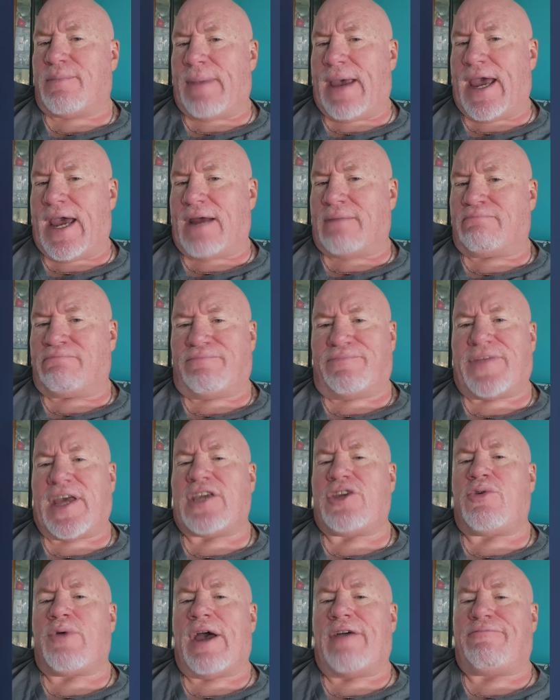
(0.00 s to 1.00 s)
a man,
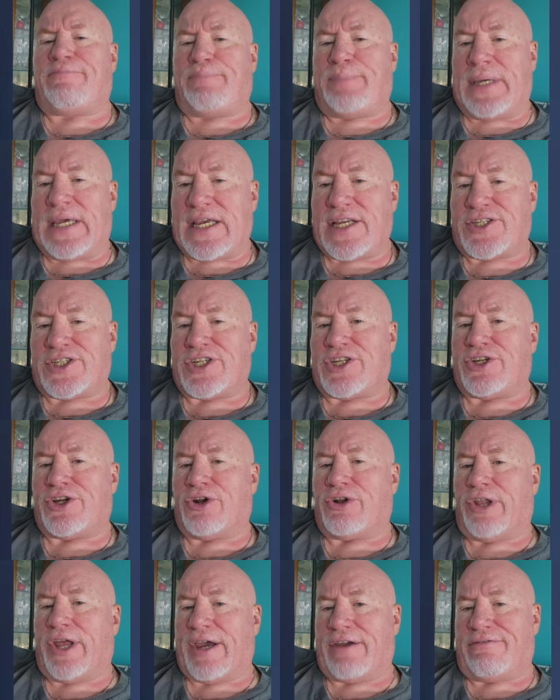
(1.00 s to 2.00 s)
that you have peace in
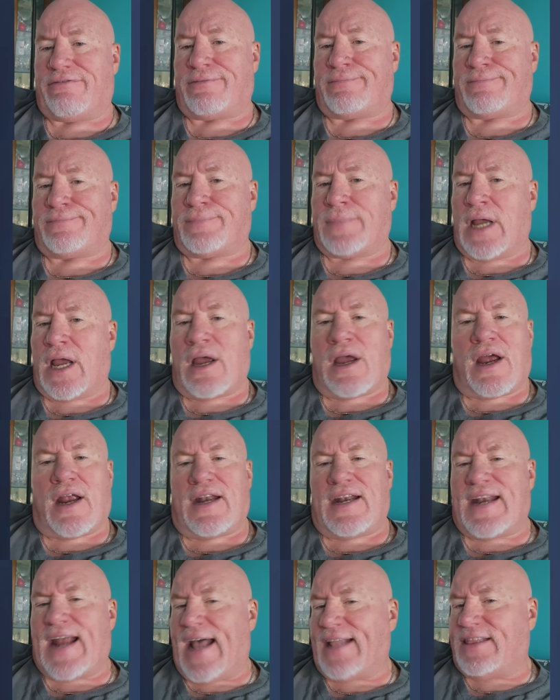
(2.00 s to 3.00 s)
your life,
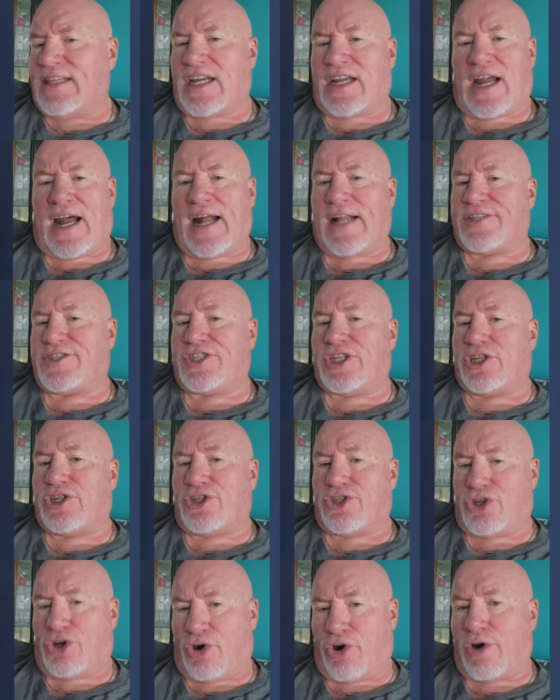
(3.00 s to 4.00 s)
not the
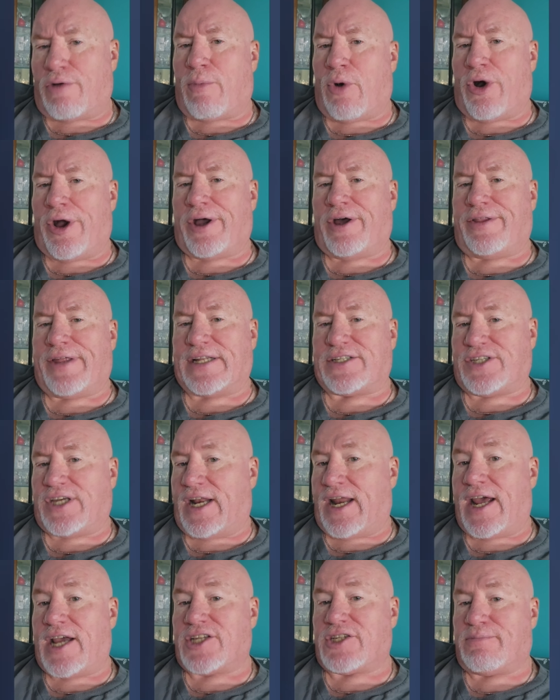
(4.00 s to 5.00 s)
constant turmoil that
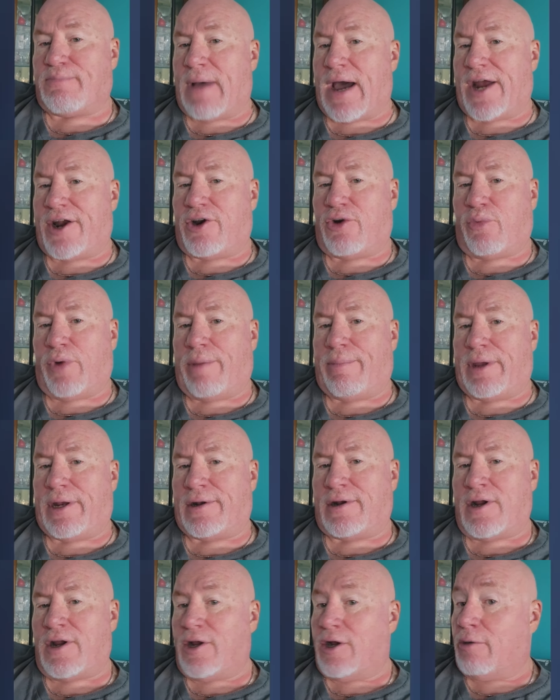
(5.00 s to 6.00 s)
today's modern
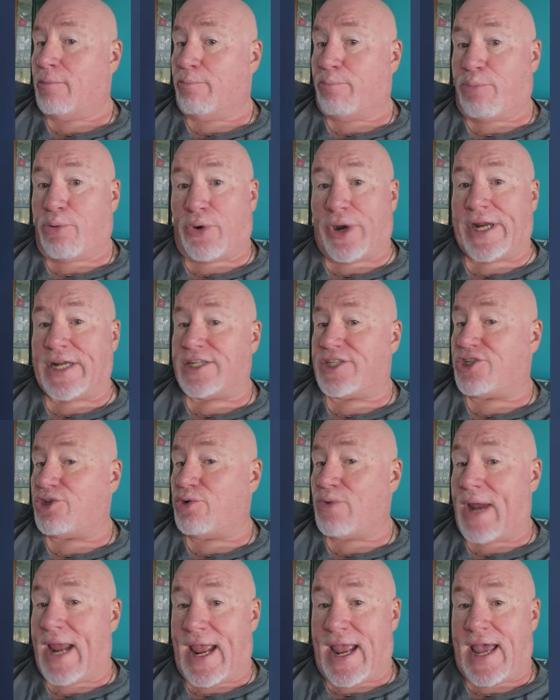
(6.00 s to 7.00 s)
women bring
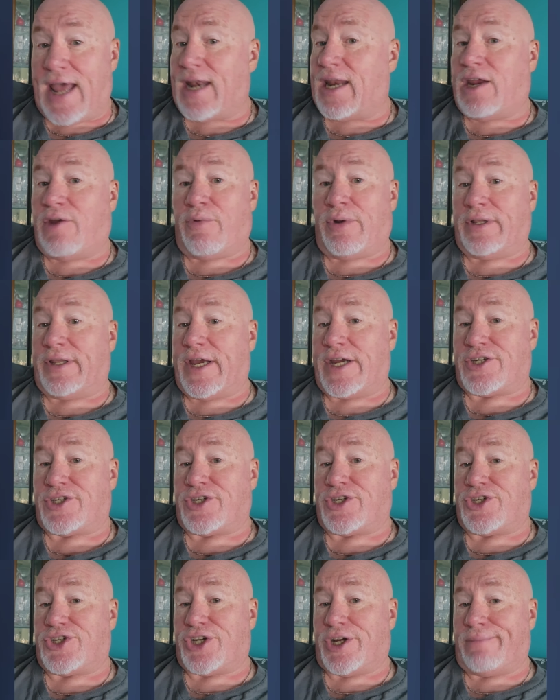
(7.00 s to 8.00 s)
to any
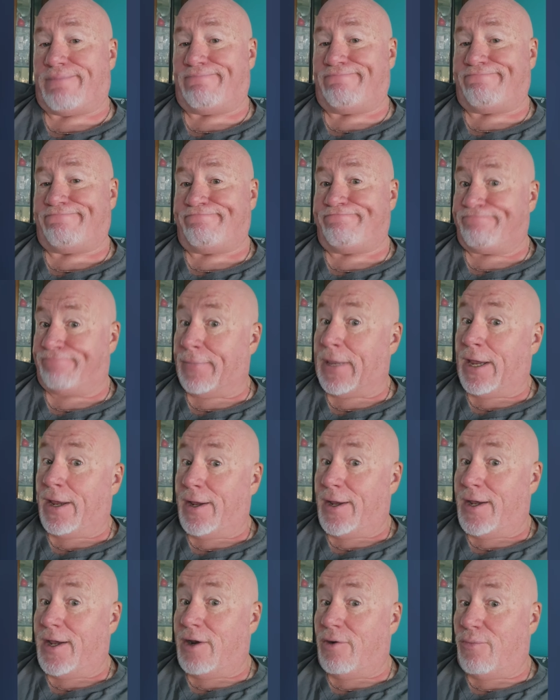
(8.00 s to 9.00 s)
relationship.
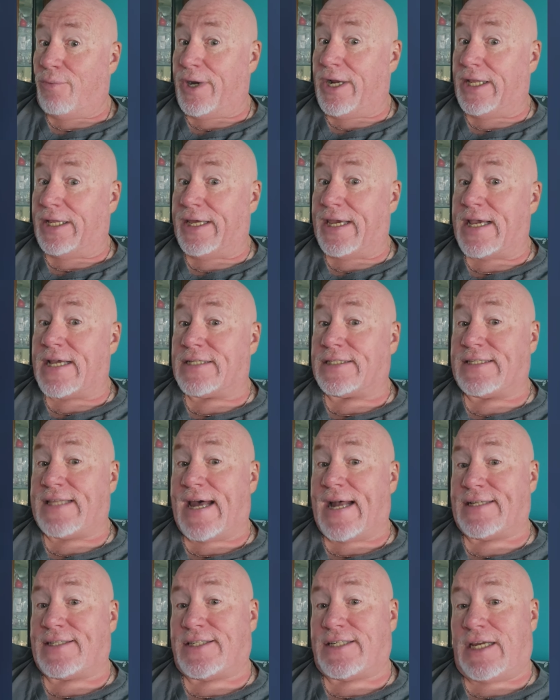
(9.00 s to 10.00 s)
It really is
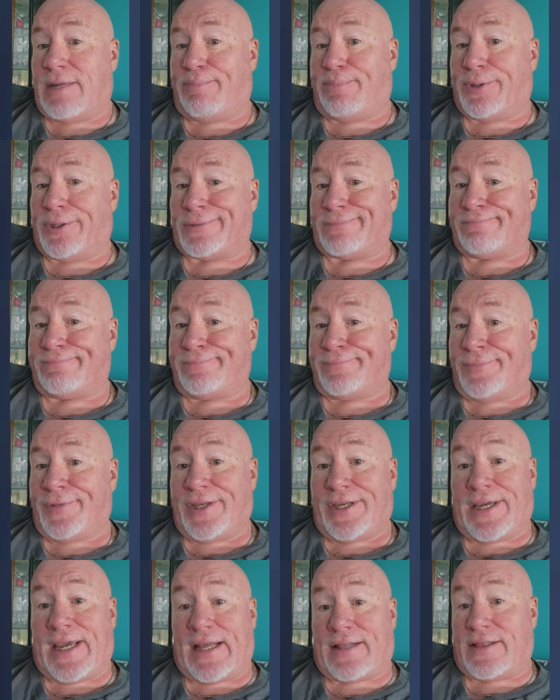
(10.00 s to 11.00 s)
that simple.
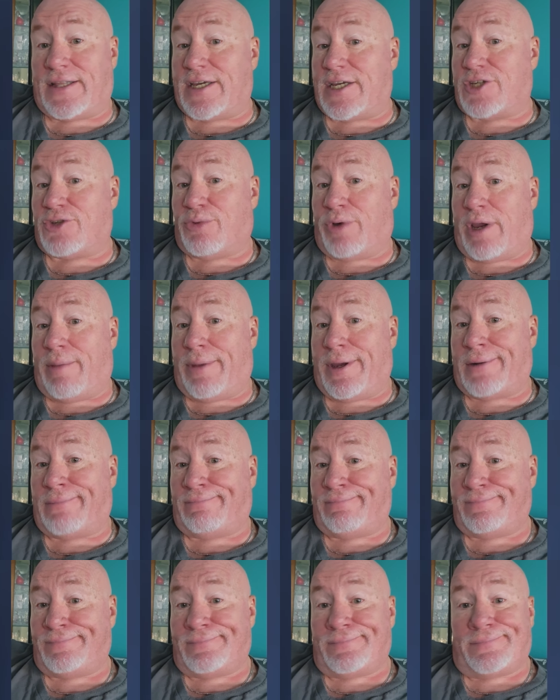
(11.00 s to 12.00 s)
Yet these
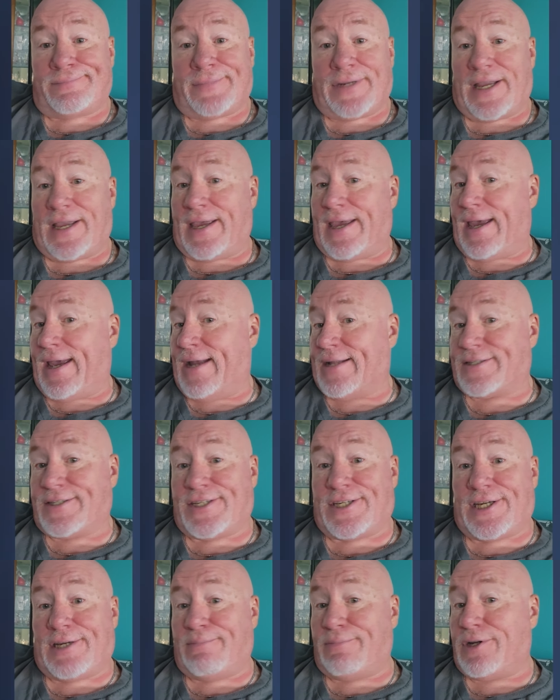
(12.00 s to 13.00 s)
women can't
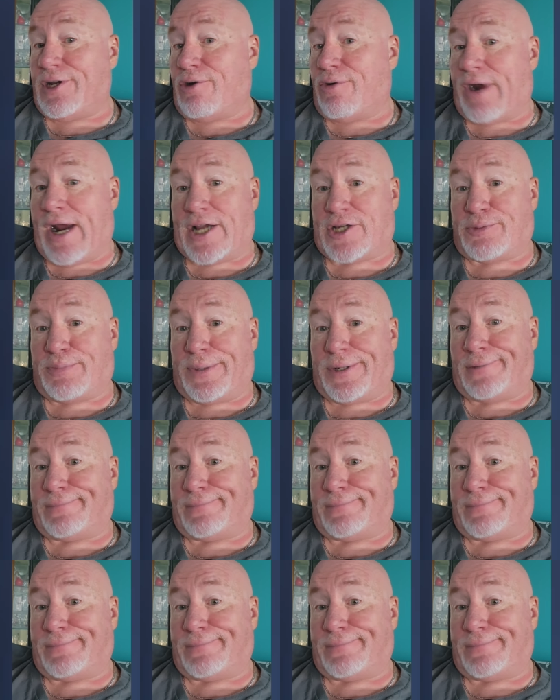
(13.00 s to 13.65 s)
seem to grasp